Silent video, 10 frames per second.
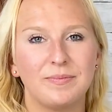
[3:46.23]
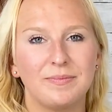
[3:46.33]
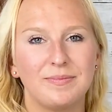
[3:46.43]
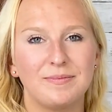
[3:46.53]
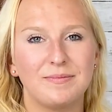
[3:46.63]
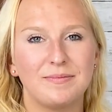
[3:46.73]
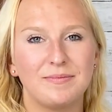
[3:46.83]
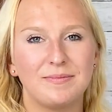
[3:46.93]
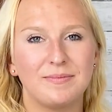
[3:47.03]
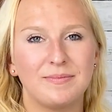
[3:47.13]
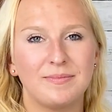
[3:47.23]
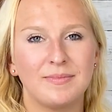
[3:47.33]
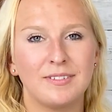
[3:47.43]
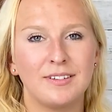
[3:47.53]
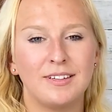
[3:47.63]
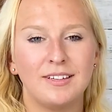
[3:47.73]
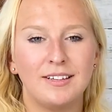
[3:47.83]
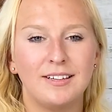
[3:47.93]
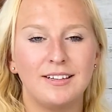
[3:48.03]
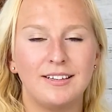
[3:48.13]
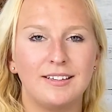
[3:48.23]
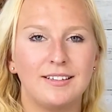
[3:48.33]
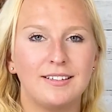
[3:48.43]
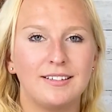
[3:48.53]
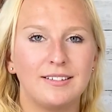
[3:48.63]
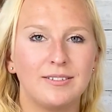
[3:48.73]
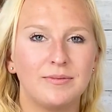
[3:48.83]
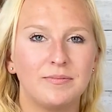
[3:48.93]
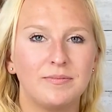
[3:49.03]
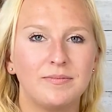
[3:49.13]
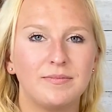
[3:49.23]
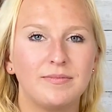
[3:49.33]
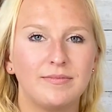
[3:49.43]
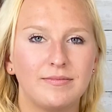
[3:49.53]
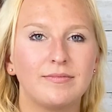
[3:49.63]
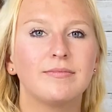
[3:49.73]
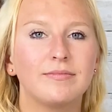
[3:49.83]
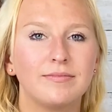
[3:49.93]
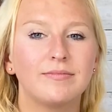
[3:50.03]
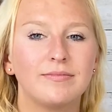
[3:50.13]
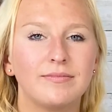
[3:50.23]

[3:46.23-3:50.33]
(silent)